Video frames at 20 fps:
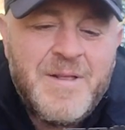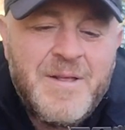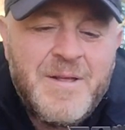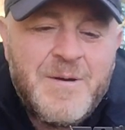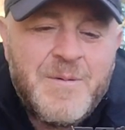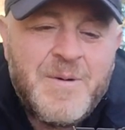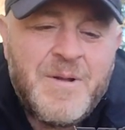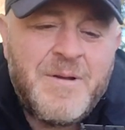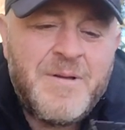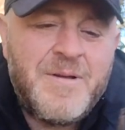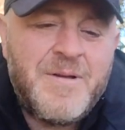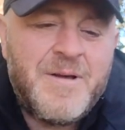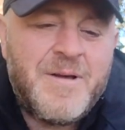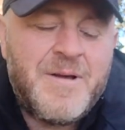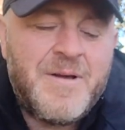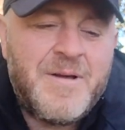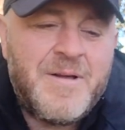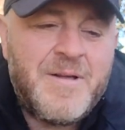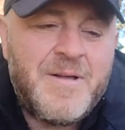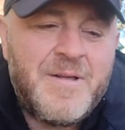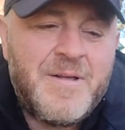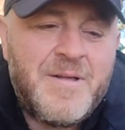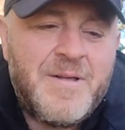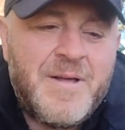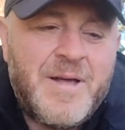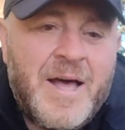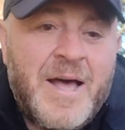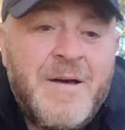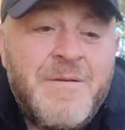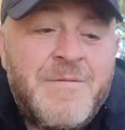Well,
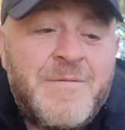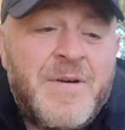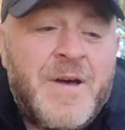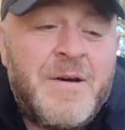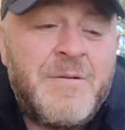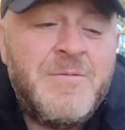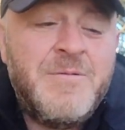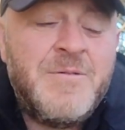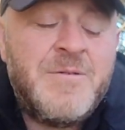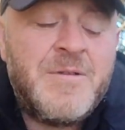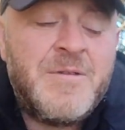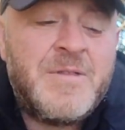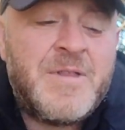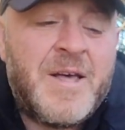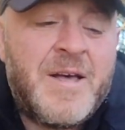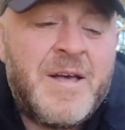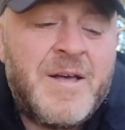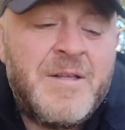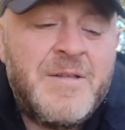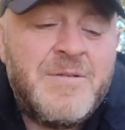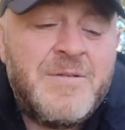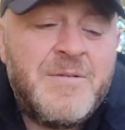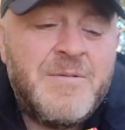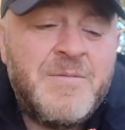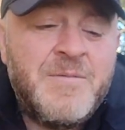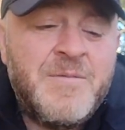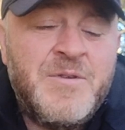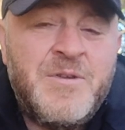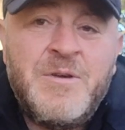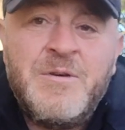I have found that
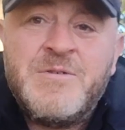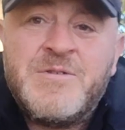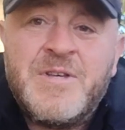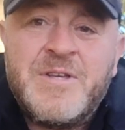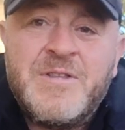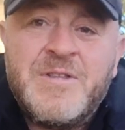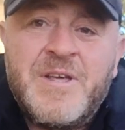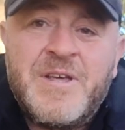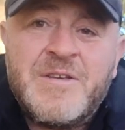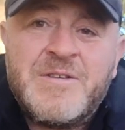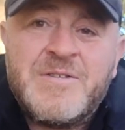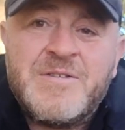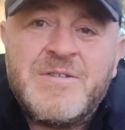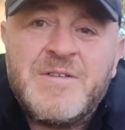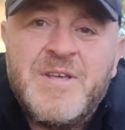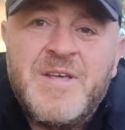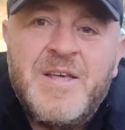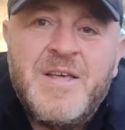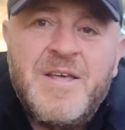using this,